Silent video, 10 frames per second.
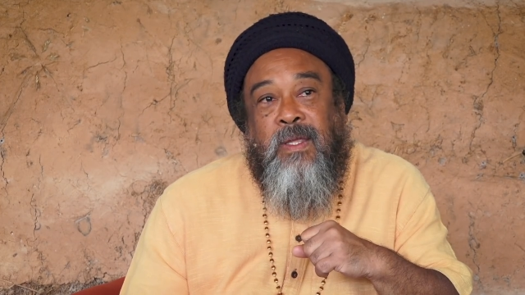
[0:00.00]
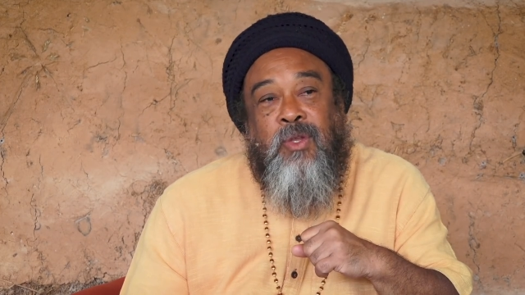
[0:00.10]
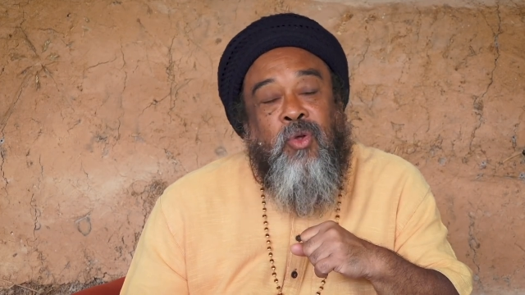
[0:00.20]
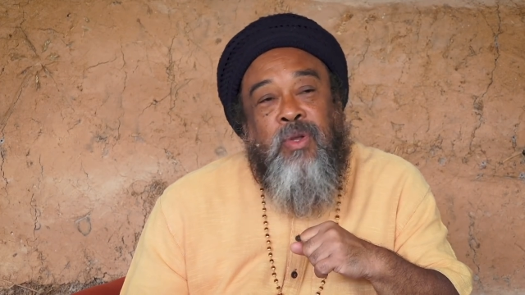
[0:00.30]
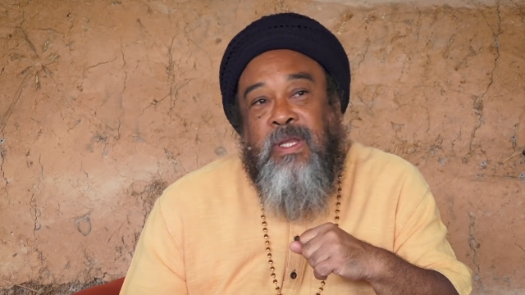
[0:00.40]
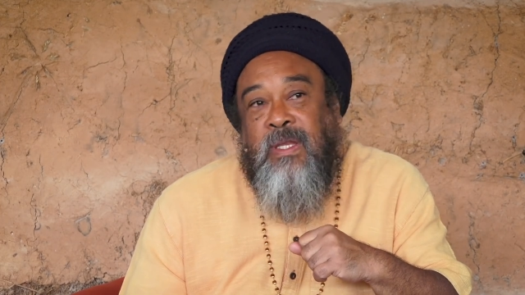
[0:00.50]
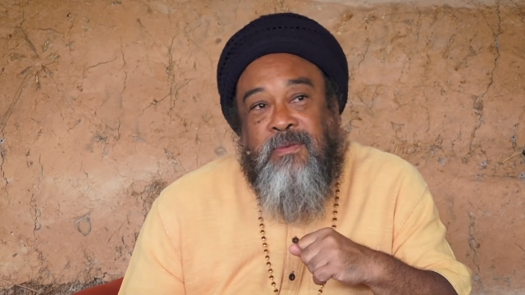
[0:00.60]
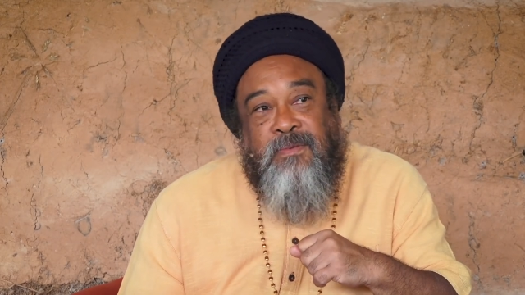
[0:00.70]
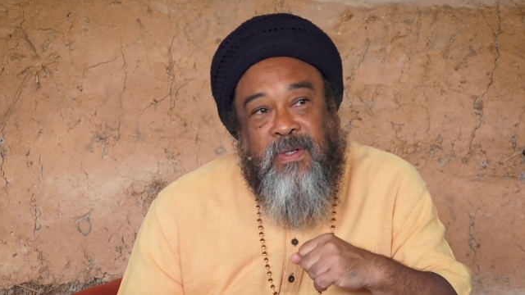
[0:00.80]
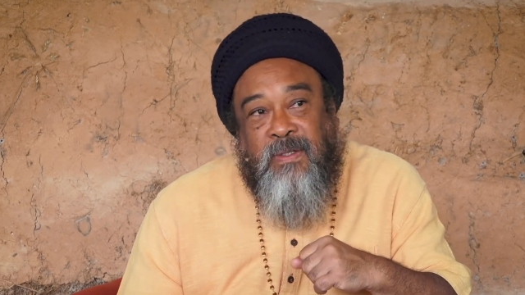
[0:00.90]
No
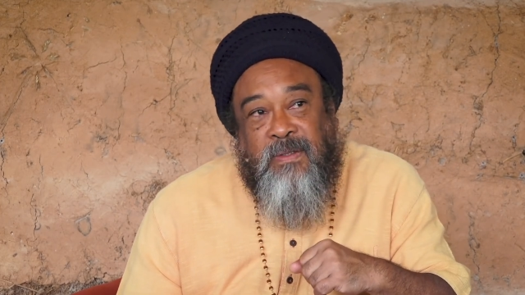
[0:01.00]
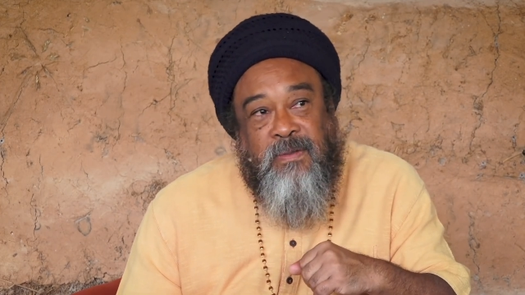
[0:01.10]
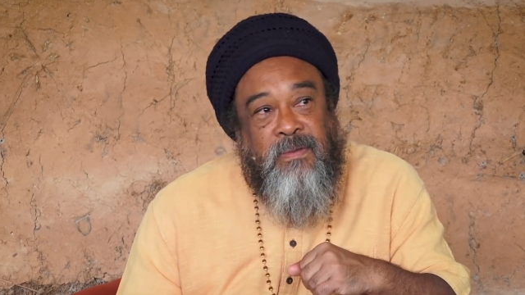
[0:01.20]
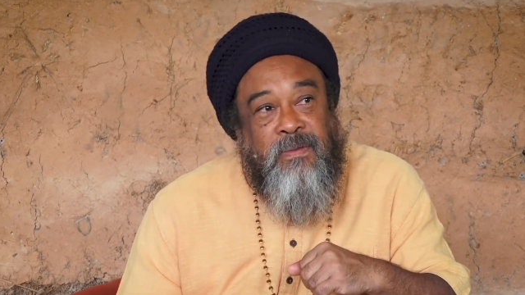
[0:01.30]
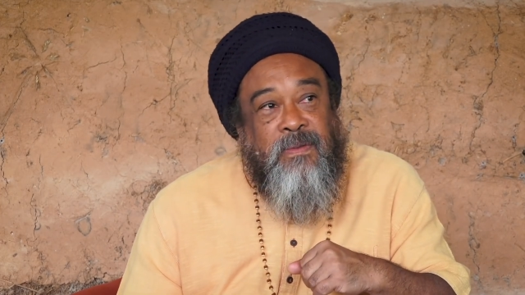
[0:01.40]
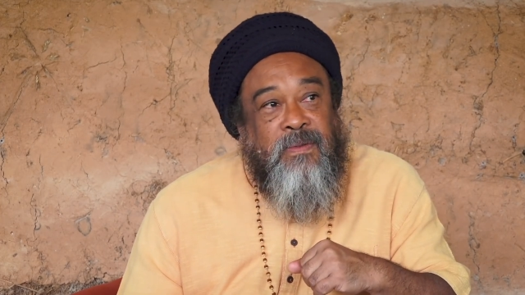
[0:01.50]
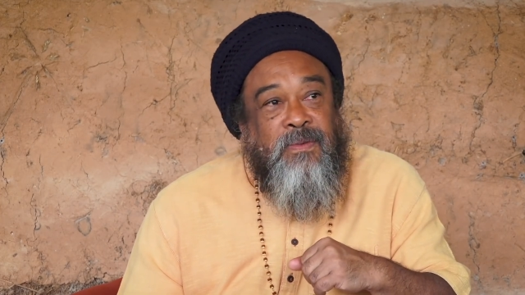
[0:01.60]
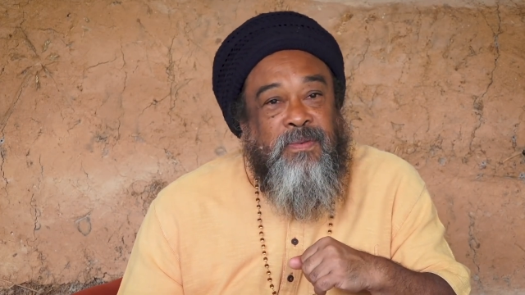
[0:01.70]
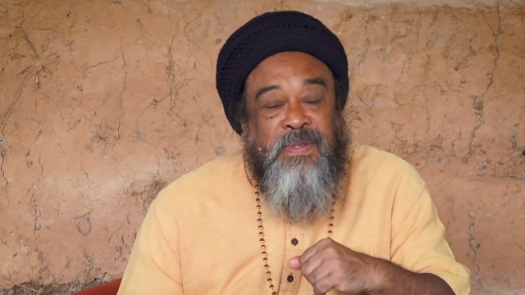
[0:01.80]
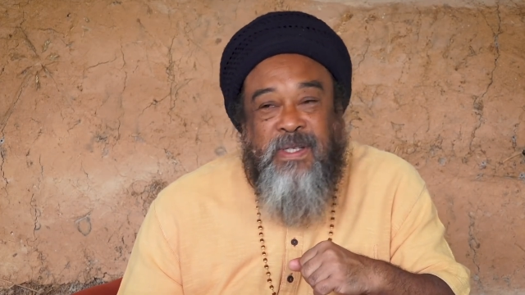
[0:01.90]
need for
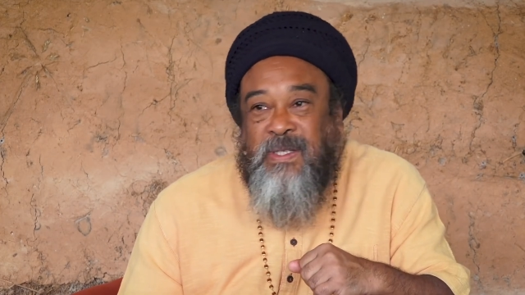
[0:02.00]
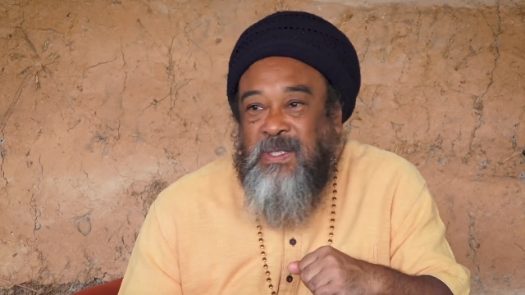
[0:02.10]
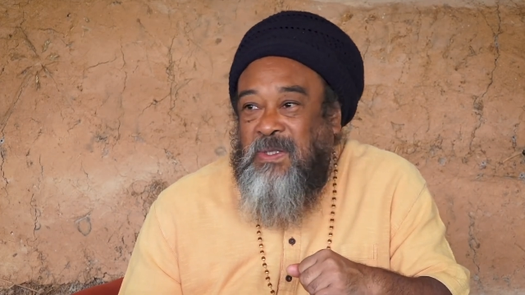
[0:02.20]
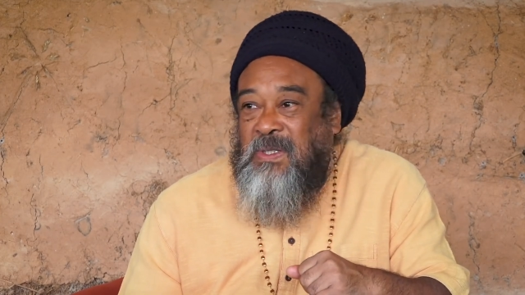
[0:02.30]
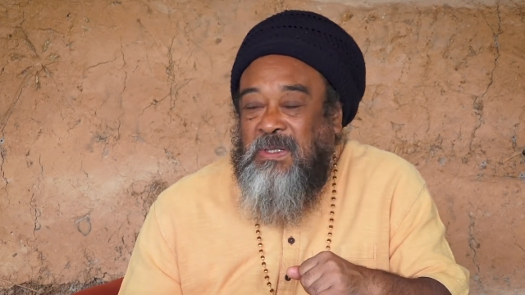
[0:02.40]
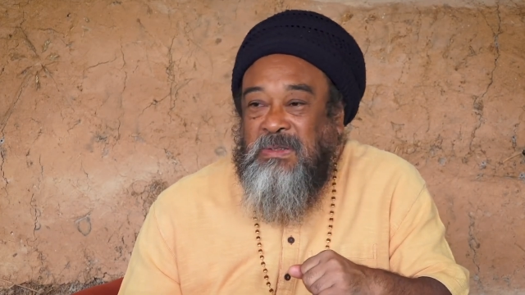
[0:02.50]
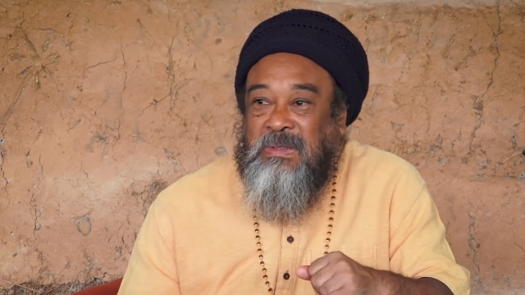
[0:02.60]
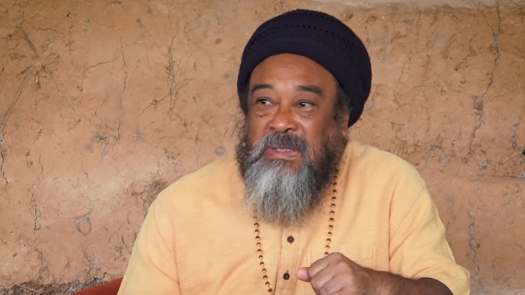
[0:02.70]
fear, or